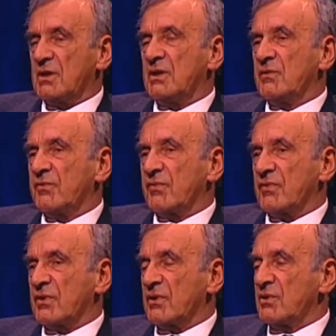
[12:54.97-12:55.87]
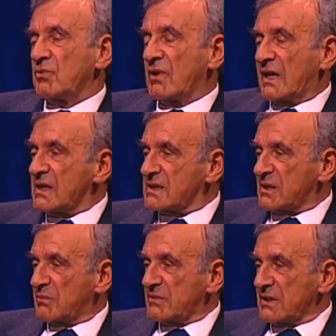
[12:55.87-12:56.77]
If you like
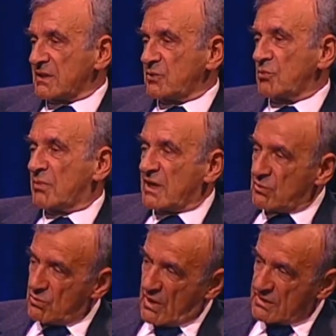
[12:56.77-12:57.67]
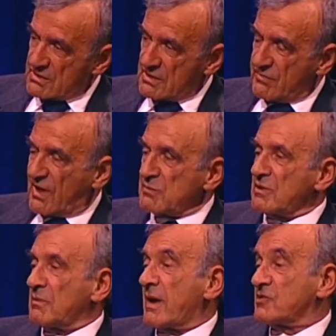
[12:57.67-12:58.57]
something, you may do others. If I'm
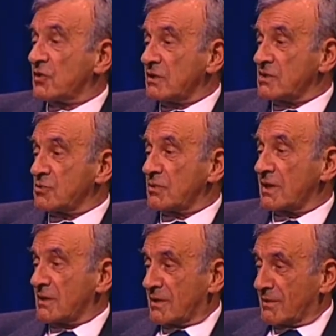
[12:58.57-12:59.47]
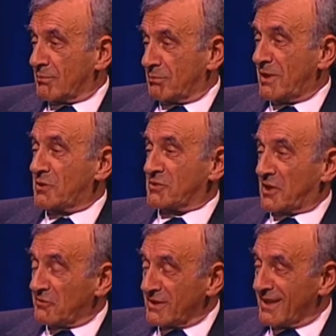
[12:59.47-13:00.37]
a masochist, should I make you
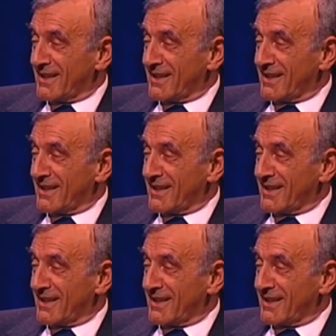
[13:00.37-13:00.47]
suffer?